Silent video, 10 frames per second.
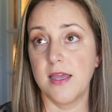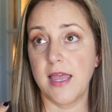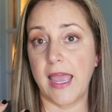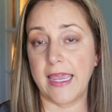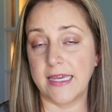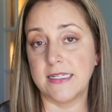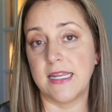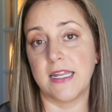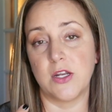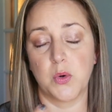hand
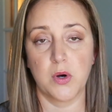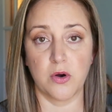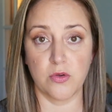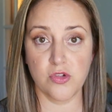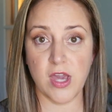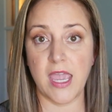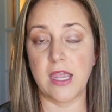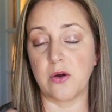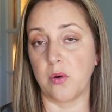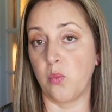knitted or
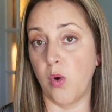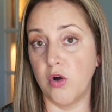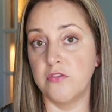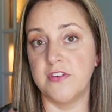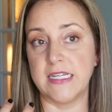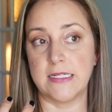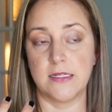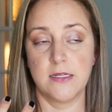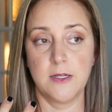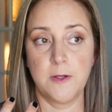crocheted or woven
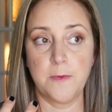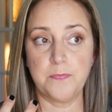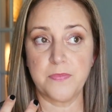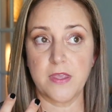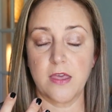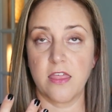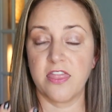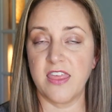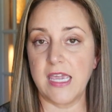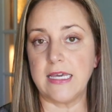
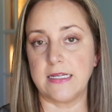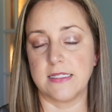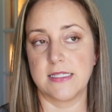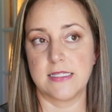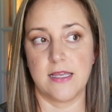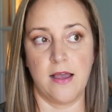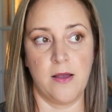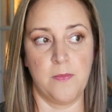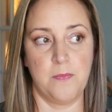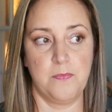things.
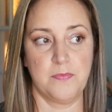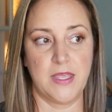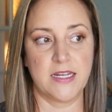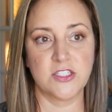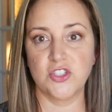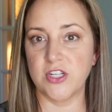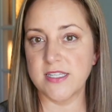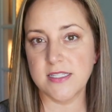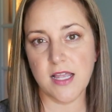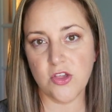It is
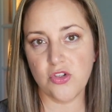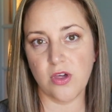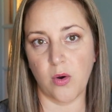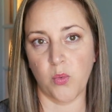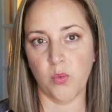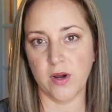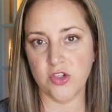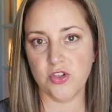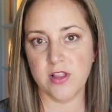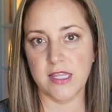just such a
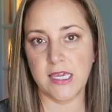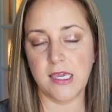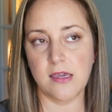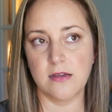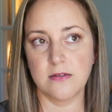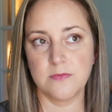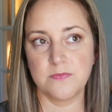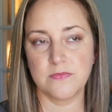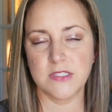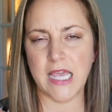richly
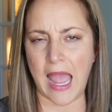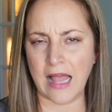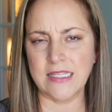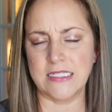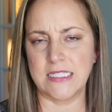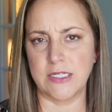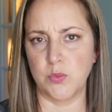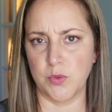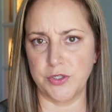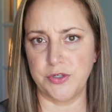
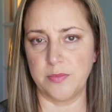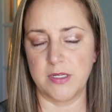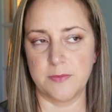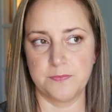talented room.